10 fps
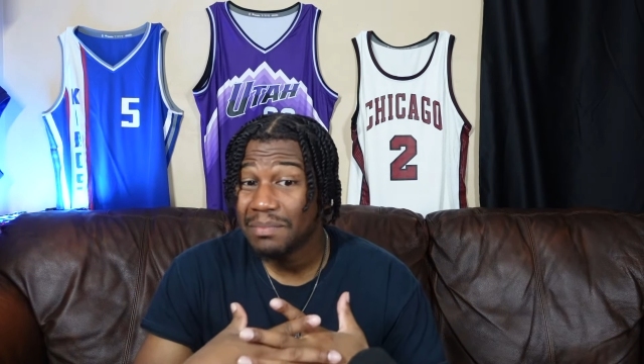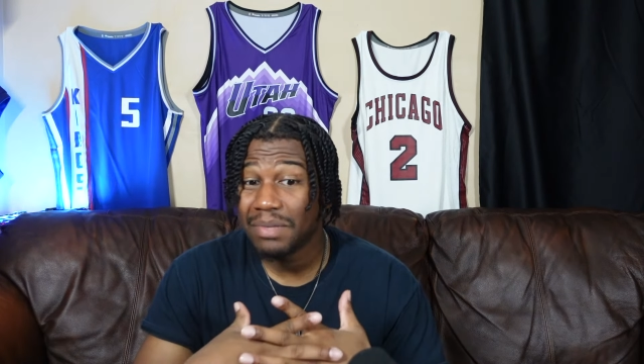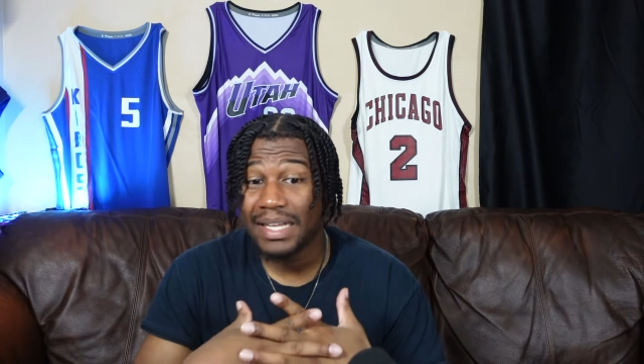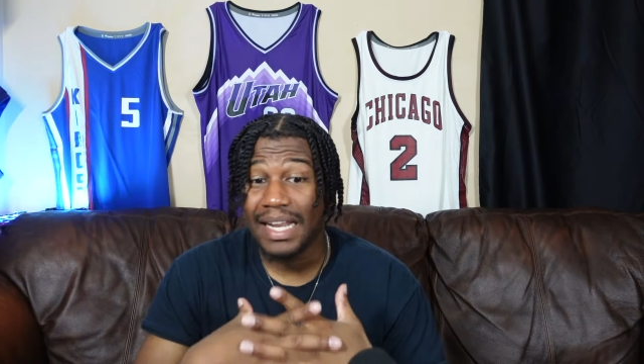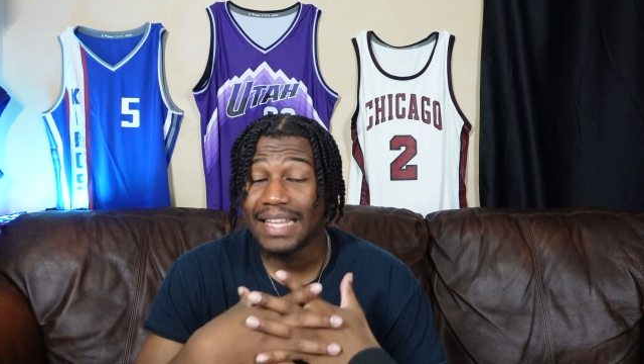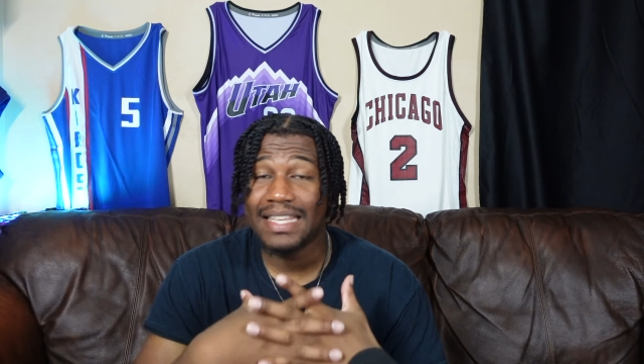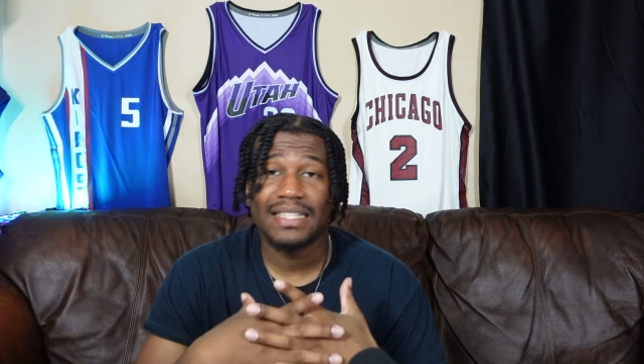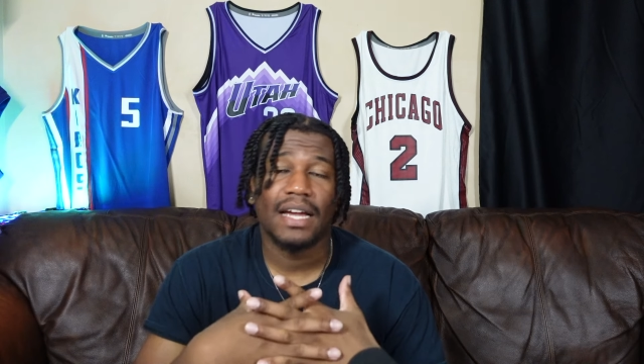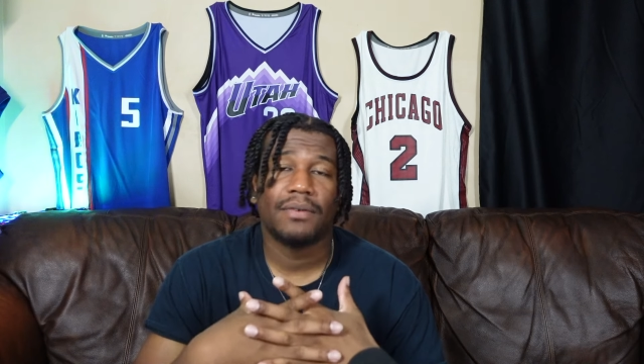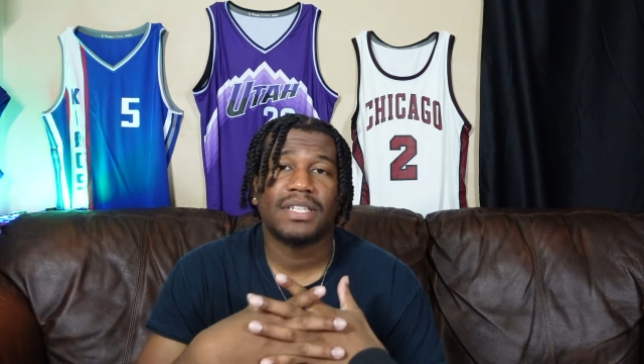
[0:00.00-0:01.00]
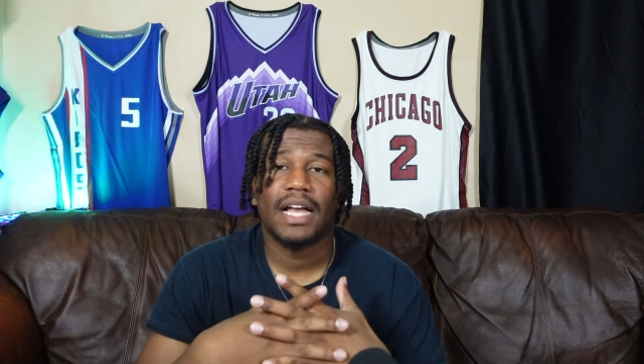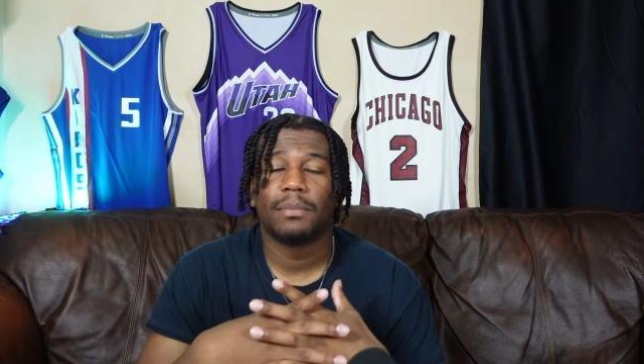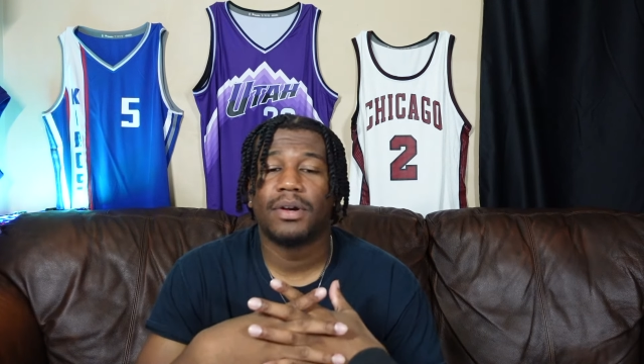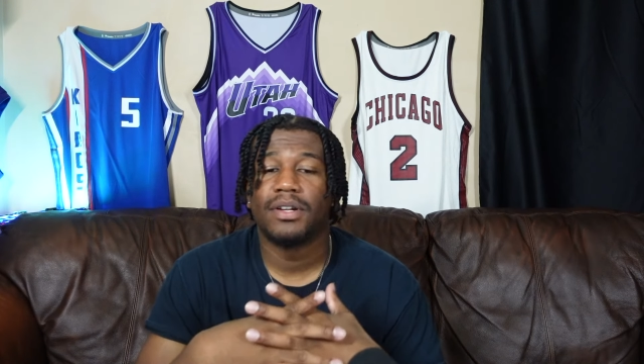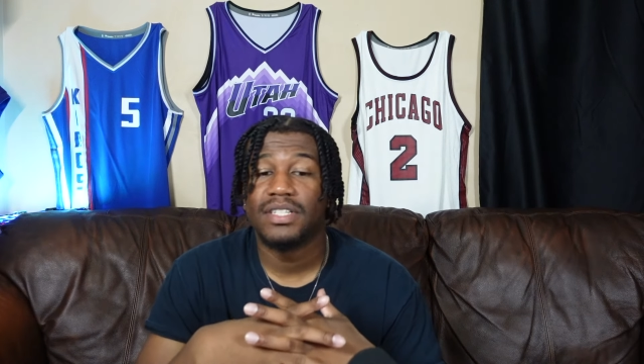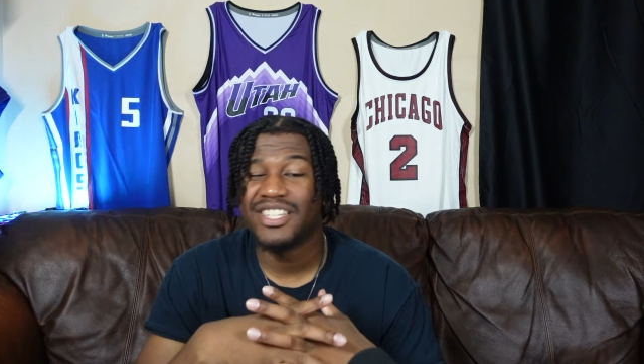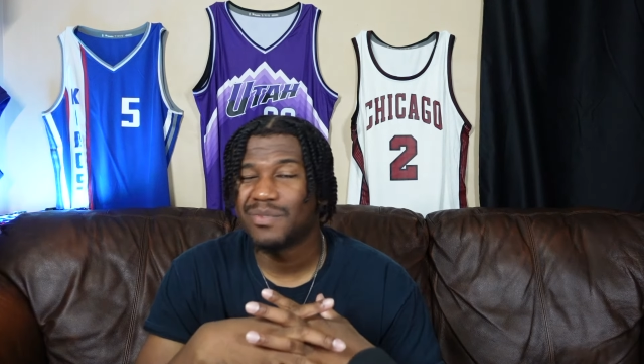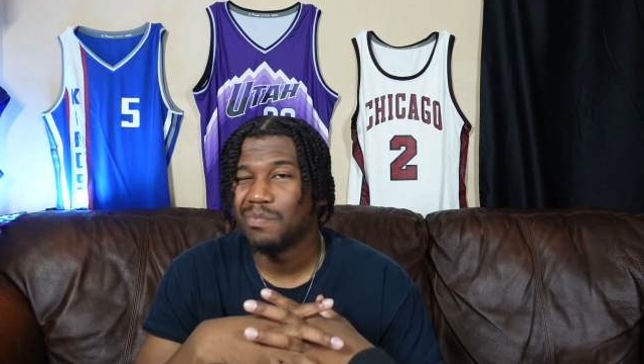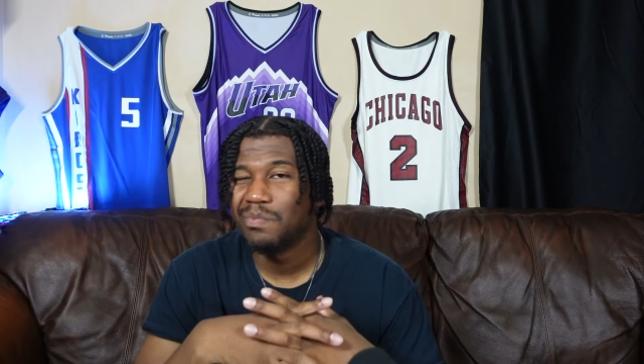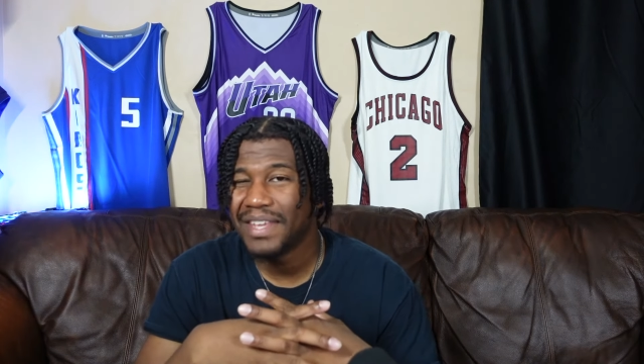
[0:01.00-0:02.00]
But I think Tyrese Haliburton
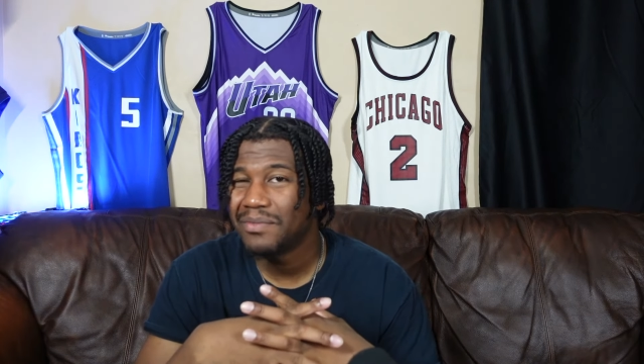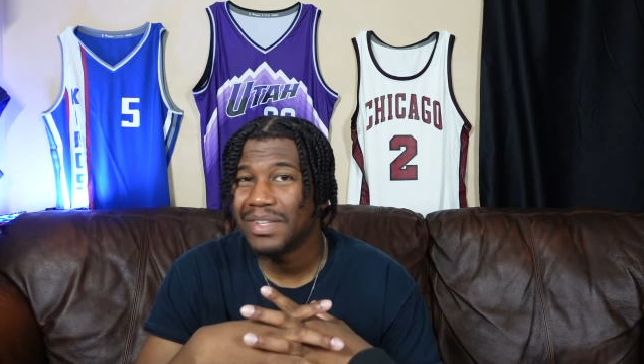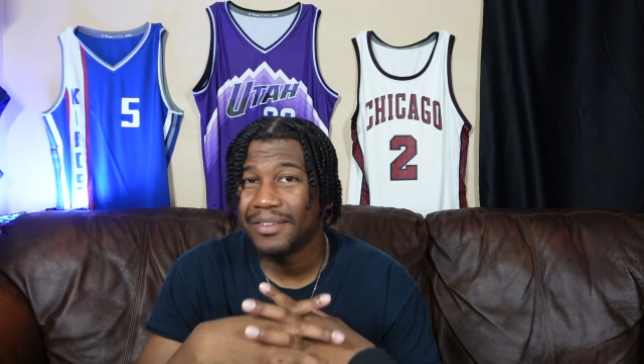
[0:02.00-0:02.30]
just didn't